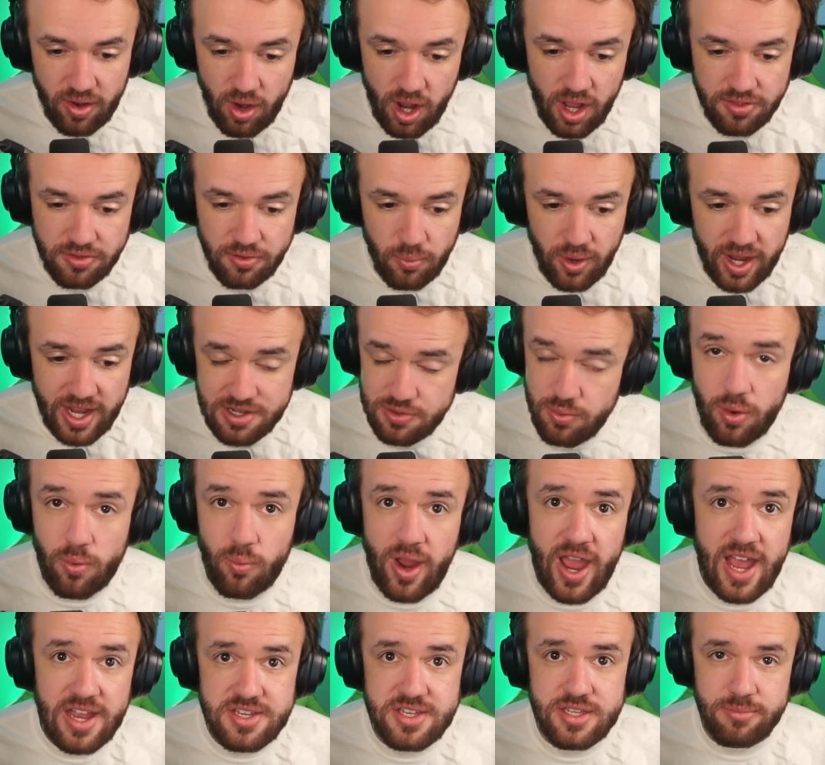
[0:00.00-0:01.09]
on the way to
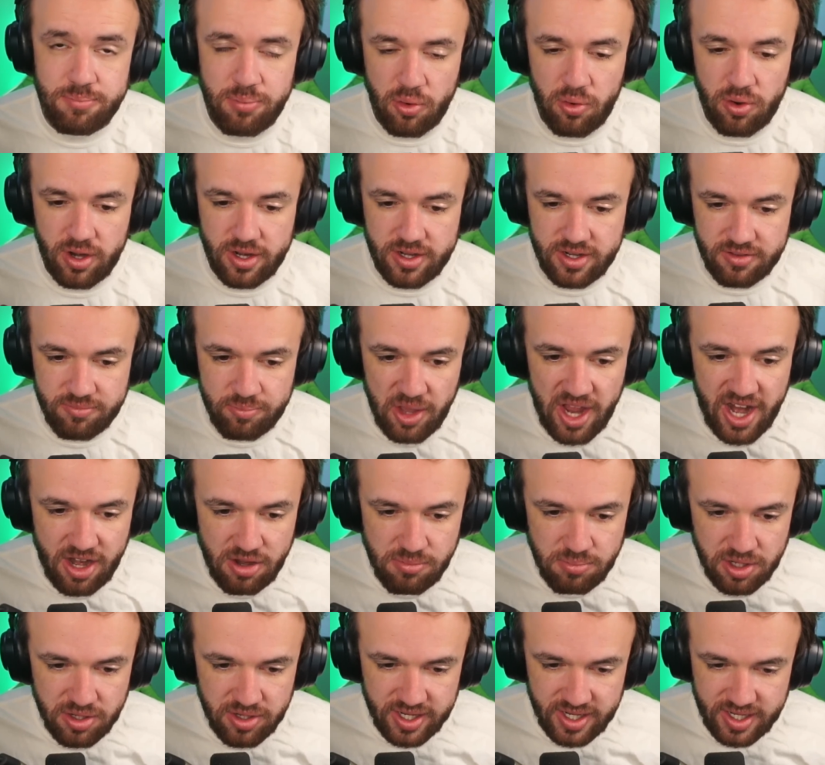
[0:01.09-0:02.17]
arrest the board of Bayern Munich.